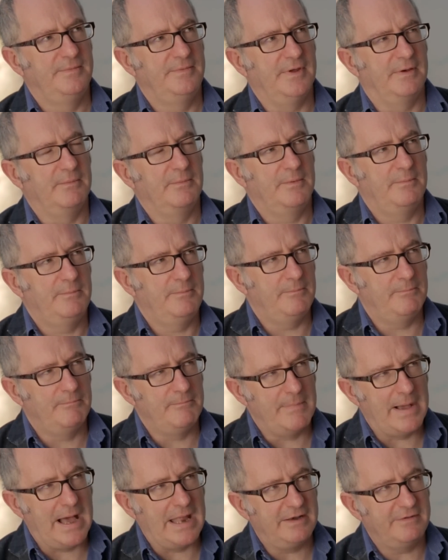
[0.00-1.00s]
That would
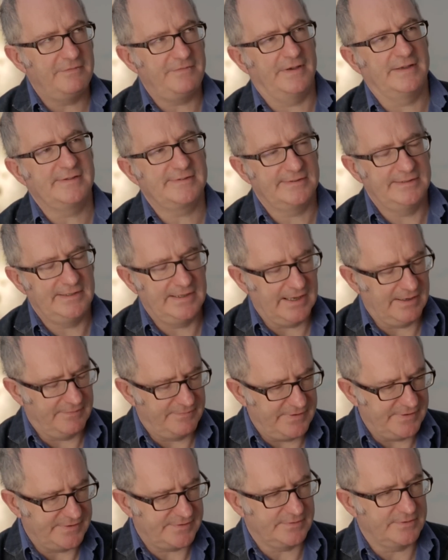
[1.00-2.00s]
manifestly
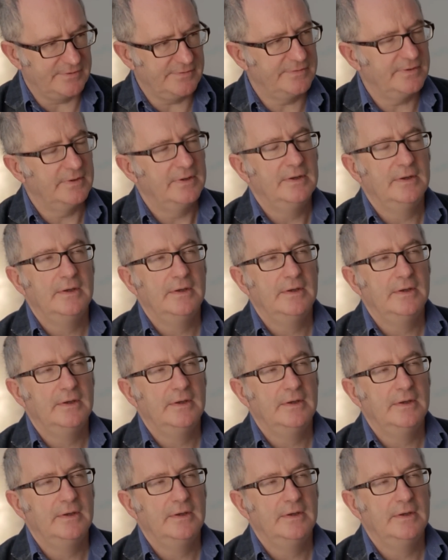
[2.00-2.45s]
have this sort of,